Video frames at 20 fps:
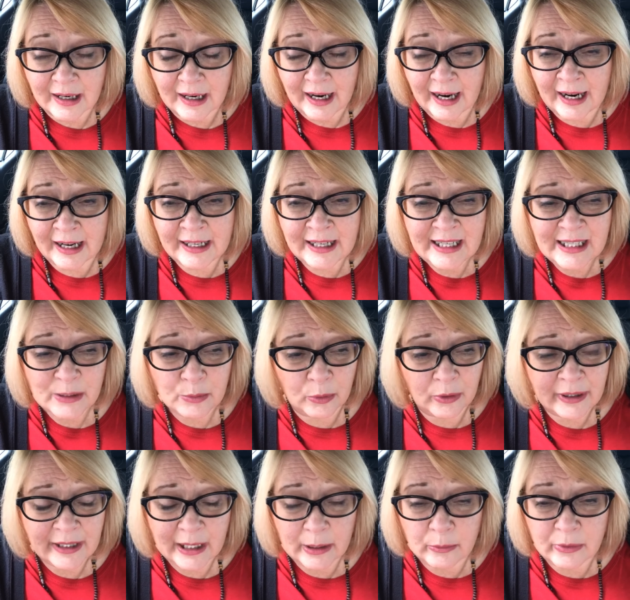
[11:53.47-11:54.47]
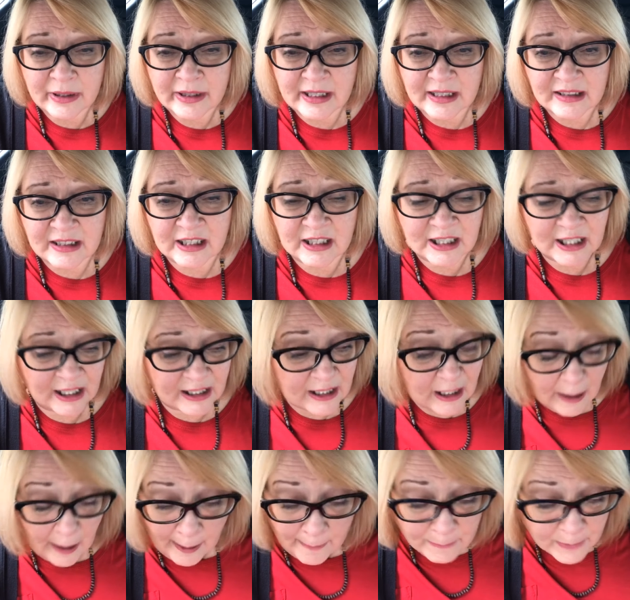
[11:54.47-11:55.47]
and He's working with us. He says,
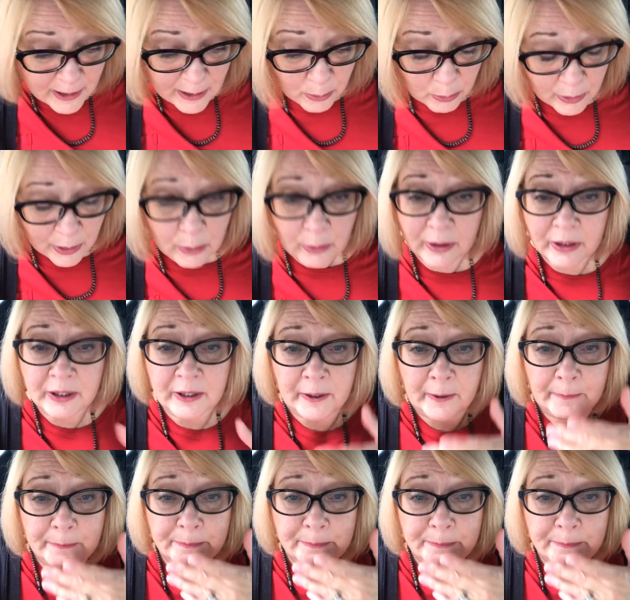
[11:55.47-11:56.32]
I'm going to work with you.